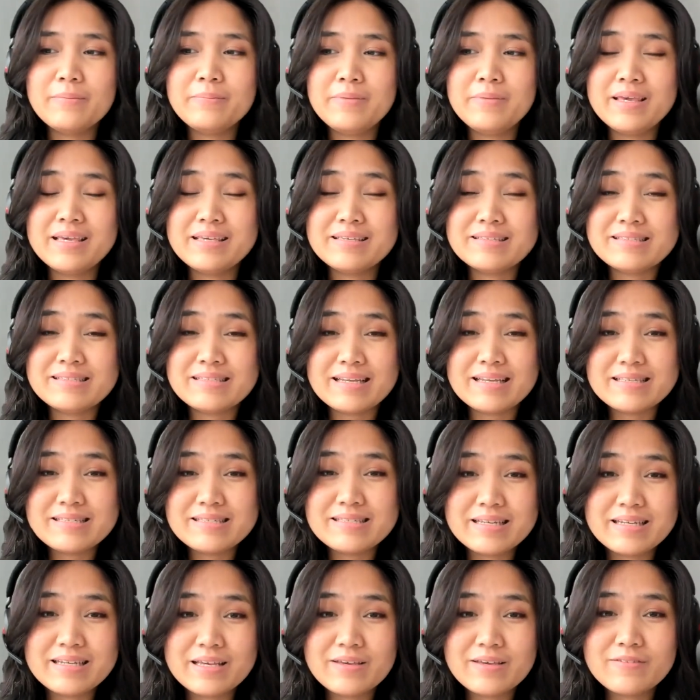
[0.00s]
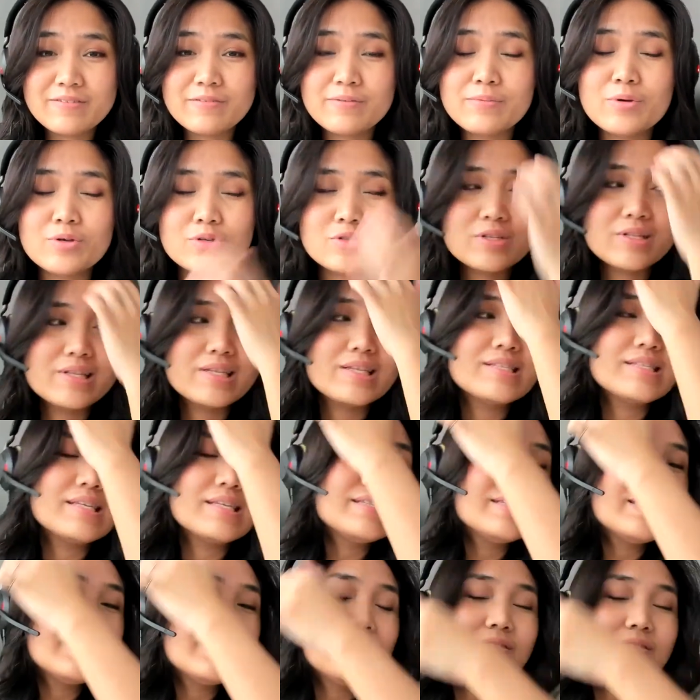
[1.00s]
being sensitive, emotionally
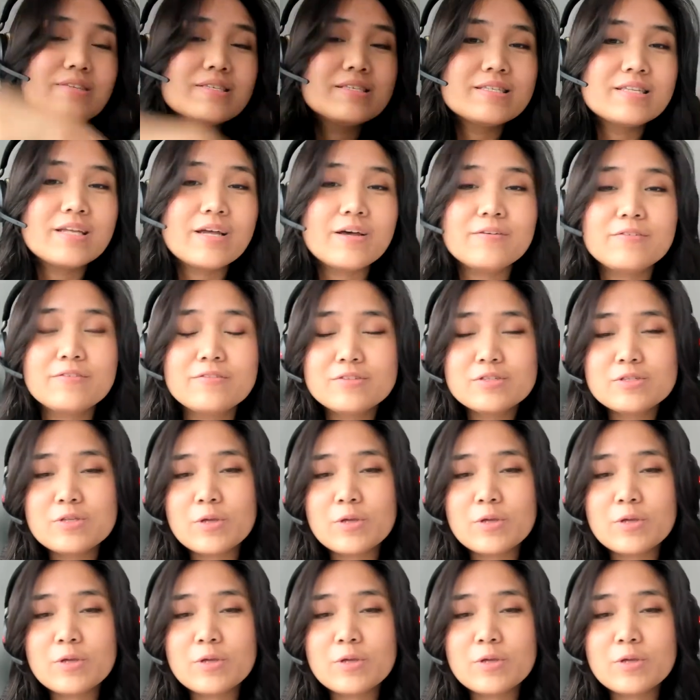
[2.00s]
sensitive and stuff.